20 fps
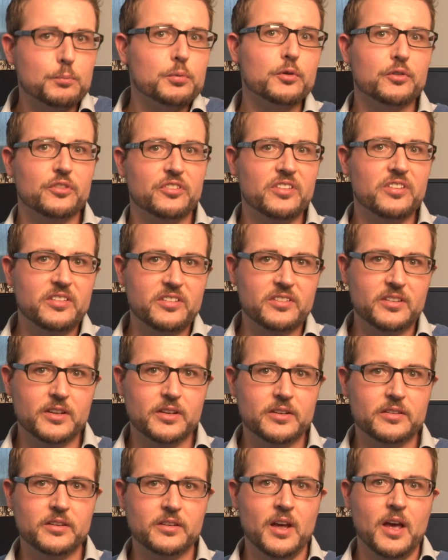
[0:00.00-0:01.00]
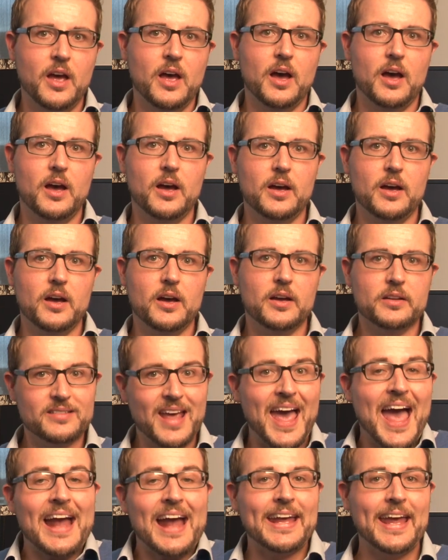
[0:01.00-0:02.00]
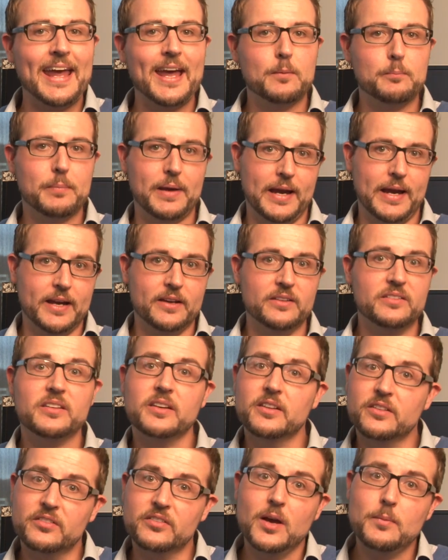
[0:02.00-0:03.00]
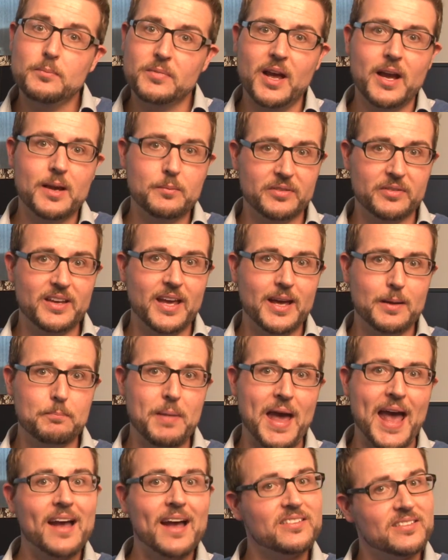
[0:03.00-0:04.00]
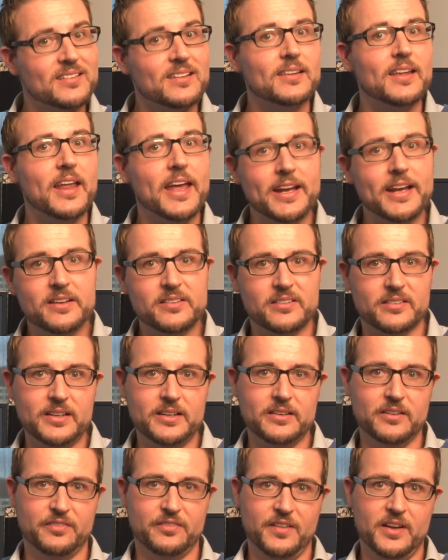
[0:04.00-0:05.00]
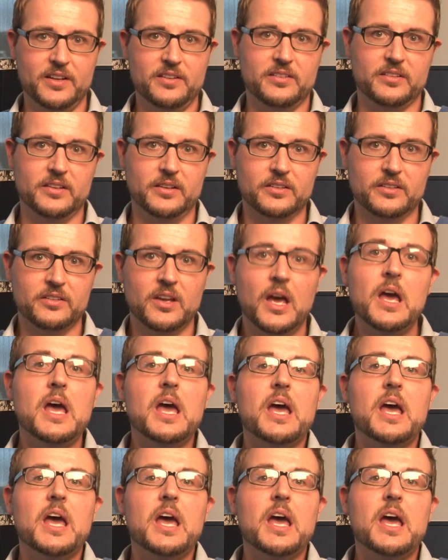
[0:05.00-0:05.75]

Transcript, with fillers: persistent uh, attack campaigns can sometimes get past legacy defenses.